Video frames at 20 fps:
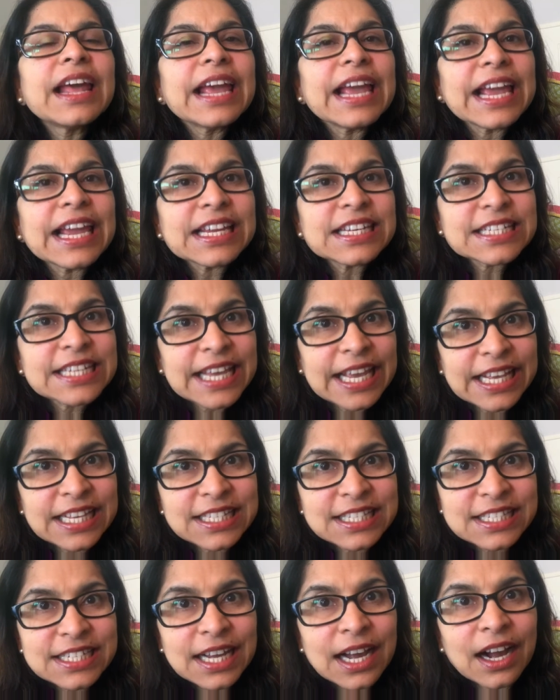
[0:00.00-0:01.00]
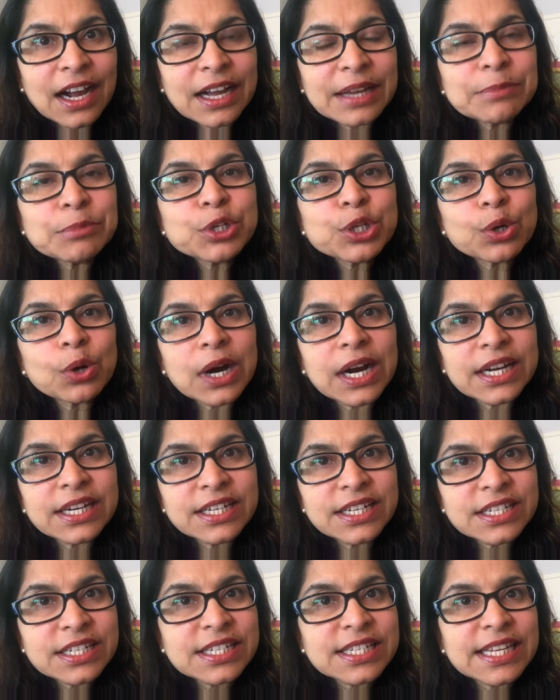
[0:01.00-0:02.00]
It takes time to
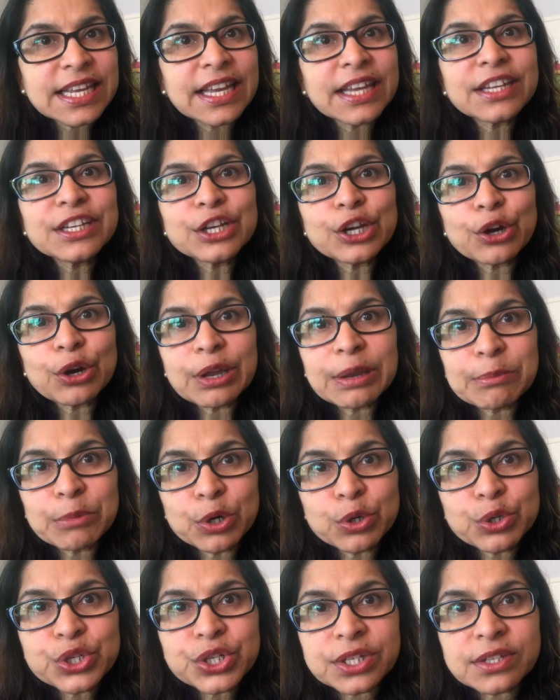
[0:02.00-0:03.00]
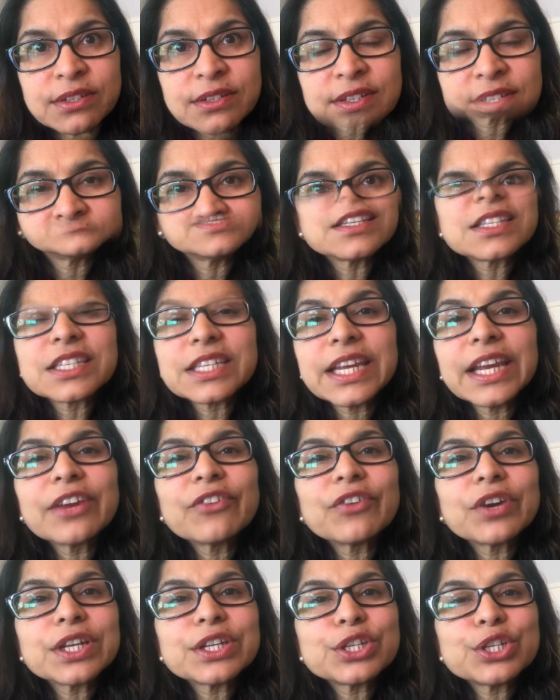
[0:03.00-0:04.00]
understand your emotions. The
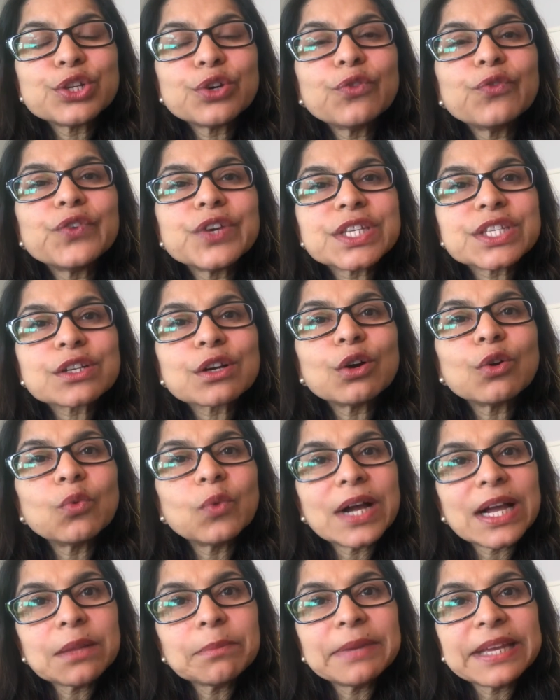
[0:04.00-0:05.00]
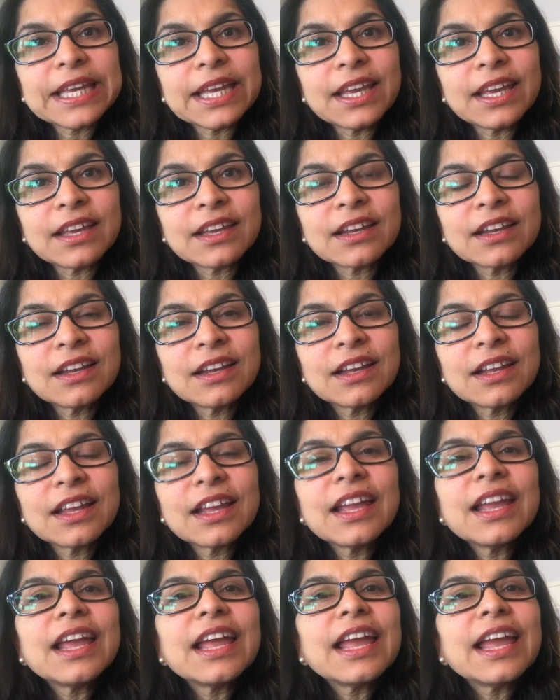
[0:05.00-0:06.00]
secret to physical well-being
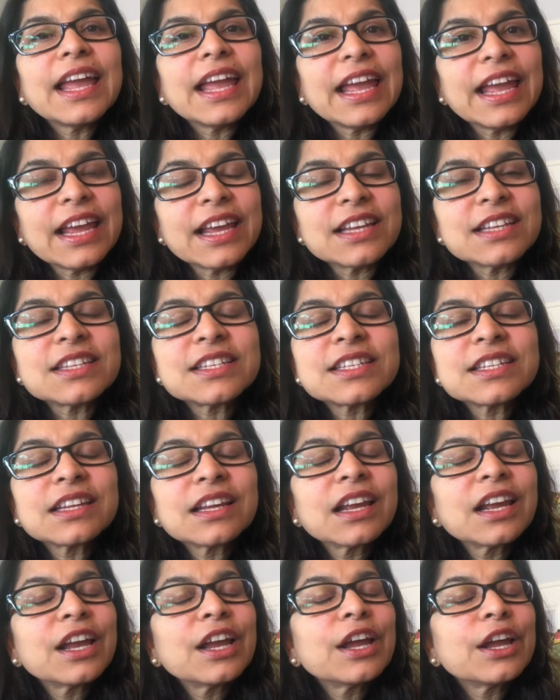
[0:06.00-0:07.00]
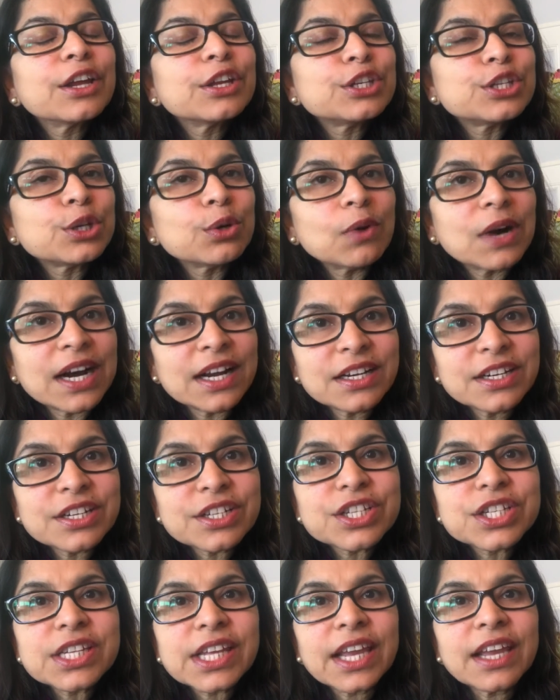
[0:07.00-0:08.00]
is to
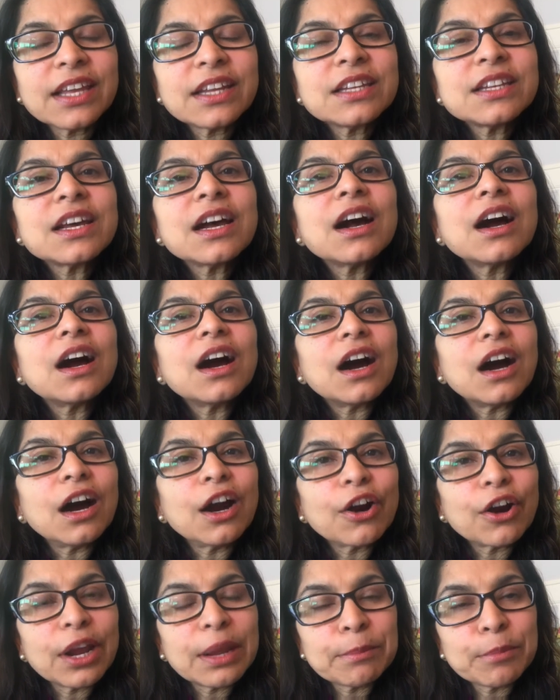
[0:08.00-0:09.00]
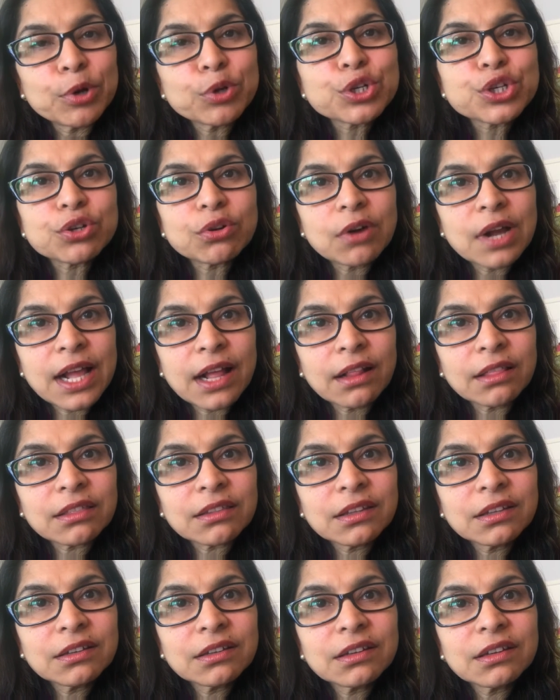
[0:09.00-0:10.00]
understand our emotional health,